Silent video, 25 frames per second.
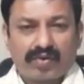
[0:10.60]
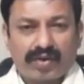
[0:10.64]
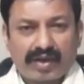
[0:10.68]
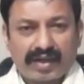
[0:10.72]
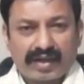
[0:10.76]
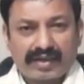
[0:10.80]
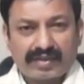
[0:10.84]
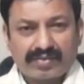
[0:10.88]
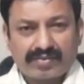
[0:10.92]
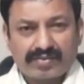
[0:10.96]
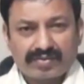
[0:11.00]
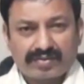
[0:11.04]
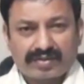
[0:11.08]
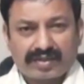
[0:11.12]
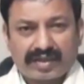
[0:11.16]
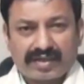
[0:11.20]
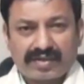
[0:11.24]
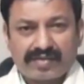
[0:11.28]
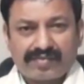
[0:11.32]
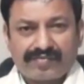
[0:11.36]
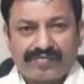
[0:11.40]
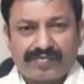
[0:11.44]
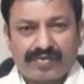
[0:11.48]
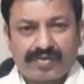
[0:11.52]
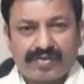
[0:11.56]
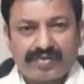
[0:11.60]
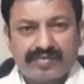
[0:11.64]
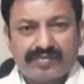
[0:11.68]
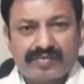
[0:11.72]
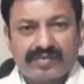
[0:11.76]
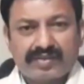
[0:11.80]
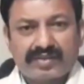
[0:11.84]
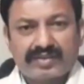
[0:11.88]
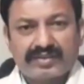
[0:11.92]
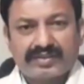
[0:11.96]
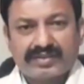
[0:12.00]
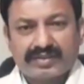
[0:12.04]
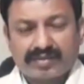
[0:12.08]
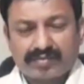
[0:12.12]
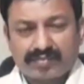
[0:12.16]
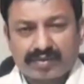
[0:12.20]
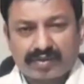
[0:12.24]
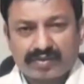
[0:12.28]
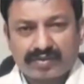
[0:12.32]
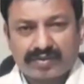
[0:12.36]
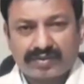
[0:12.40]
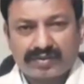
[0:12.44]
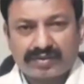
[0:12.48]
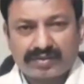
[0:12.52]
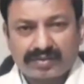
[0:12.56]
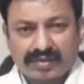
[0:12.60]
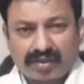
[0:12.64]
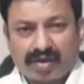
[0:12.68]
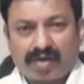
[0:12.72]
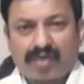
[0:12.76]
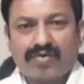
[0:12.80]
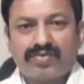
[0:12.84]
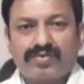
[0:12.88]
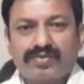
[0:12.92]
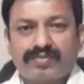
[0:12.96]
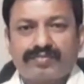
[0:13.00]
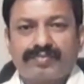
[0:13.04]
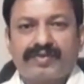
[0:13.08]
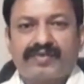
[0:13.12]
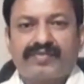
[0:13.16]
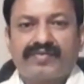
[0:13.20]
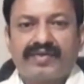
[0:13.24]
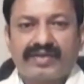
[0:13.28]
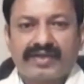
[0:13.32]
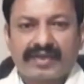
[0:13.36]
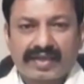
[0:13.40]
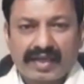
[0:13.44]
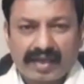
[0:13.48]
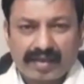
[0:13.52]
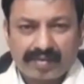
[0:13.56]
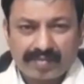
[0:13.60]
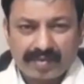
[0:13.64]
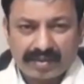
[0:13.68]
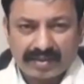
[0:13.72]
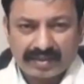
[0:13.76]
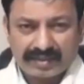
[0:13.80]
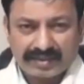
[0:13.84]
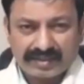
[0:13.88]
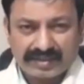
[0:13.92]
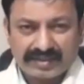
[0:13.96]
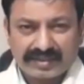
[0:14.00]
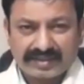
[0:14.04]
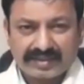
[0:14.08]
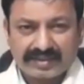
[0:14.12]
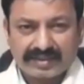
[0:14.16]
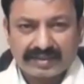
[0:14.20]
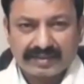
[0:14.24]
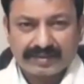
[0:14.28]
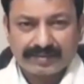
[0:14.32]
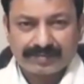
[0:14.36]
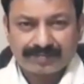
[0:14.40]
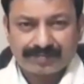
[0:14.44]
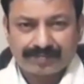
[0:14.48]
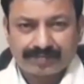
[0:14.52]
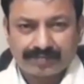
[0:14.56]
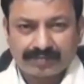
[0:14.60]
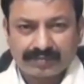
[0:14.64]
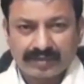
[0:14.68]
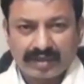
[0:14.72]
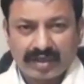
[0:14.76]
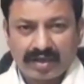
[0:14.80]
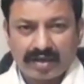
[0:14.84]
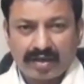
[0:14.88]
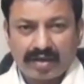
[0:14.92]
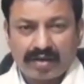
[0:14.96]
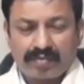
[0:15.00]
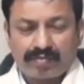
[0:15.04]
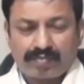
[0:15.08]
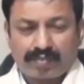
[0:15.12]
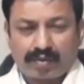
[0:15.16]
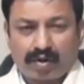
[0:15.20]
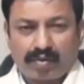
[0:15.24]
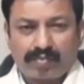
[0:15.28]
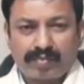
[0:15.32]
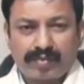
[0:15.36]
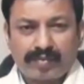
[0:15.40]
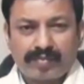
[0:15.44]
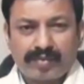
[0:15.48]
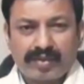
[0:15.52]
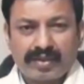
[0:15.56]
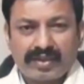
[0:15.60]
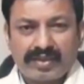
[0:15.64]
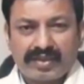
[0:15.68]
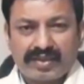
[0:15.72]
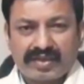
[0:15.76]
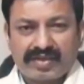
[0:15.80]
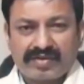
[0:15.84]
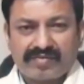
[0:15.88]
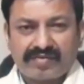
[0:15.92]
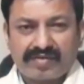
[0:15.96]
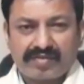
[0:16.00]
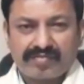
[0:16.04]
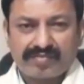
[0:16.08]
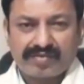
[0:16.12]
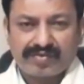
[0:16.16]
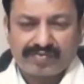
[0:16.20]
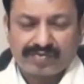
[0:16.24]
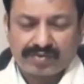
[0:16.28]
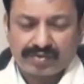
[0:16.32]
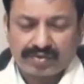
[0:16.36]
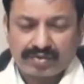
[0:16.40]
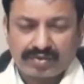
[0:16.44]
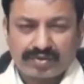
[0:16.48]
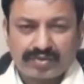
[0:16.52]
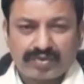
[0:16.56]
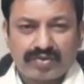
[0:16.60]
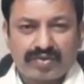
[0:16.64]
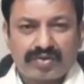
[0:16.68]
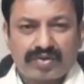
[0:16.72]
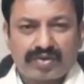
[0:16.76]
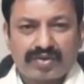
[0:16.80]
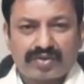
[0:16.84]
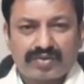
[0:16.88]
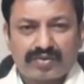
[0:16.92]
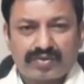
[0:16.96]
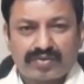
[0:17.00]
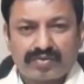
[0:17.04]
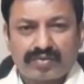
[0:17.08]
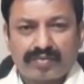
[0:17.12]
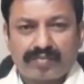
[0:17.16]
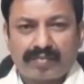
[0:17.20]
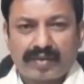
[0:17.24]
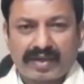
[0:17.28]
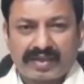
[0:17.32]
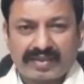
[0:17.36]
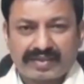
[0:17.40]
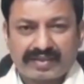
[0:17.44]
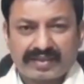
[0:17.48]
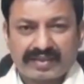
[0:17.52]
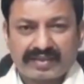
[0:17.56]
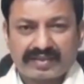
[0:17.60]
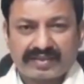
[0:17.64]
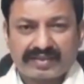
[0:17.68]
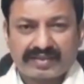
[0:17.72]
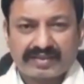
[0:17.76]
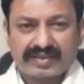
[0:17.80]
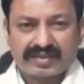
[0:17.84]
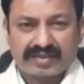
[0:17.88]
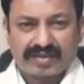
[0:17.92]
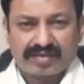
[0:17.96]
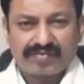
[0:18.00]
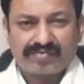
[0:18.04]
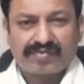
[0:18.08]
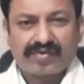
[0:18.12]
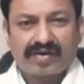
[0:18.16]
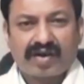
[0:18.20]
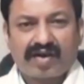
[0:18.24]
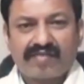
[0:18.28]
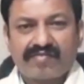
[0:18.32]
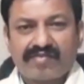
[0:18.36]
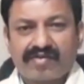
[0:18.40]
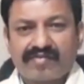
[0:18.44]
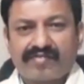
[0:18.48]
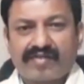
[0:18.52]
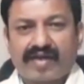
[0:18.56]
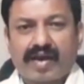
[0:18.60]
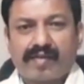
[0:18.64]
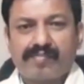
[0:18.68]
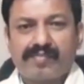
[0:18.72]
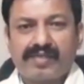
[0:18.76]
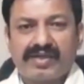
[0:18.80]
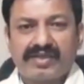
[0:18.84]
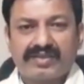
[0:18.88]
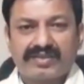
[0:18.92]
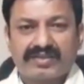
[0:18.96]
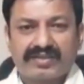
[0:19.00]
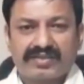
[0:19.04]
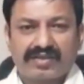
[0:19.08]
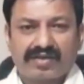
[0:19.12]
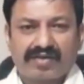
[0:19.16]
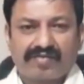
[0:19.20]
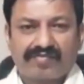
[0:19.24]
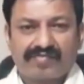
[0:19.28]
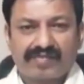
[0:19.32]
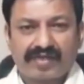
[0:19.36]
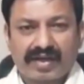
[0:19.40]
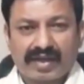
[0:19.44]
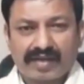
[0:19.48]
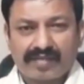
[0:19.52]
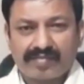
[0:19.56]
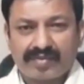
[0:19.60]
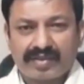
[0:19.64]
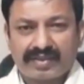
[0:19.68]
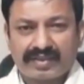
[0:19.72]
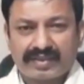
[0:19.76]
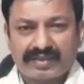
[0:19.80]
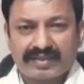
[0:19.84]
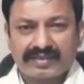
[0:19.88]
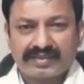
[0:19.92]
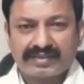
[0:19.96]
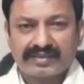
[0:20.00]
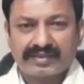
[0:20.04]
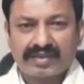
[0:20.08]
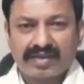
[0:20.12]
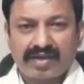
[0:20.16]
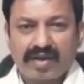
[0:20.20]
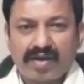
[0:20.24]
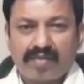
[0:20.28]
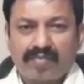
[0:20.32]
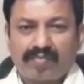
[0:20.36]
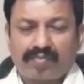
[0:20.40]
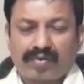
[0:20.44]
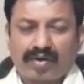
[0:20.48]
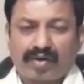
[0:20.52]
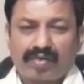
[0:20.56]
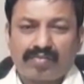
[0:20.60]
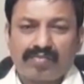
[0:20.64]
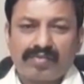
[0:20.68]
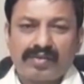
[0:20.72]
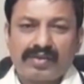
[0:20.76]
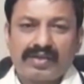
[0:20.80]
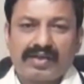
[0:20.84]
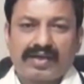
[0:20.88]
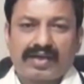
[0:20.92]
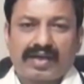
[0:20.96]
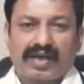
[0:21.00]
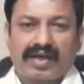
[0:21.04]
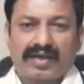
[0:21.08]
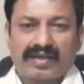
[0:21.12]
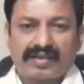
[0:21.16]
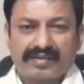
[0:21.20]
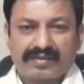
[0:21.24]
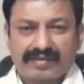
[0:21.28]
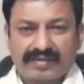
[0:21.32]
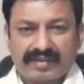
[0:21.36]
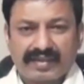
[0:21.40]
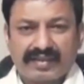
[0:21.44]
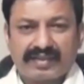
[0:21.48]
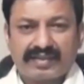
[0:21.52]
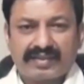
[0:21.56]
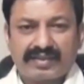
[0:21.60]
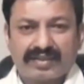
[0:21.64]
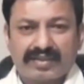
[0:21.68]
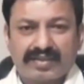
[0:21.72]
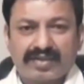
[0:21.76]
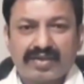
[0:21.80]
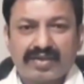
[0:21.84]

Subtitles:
like to tell a few words about how to prevent diabetes. Probably even before you go and do a blood test, if you have a family history of diabetes, probably I think